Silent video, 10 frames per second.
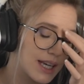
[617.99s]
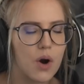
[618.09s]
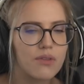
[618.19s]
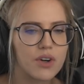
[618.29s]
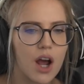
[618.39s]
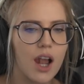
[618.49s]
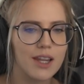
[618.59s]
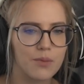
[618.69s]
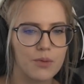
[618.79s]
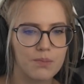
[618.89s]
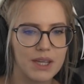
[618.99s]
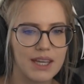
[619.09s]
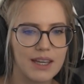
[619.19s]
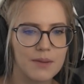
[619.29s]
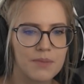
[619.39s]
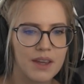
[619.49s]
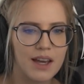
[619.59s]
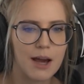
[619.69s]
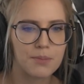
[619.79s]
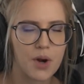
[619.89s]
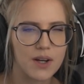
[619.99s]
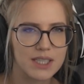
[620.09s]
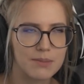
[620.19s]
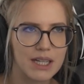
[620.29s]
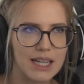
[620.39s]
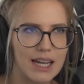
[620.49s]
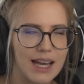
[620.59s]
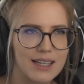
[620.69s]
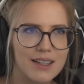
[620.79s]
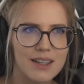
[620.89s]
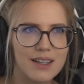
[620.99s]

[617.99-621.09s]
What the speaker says: Overall, it would be approximately like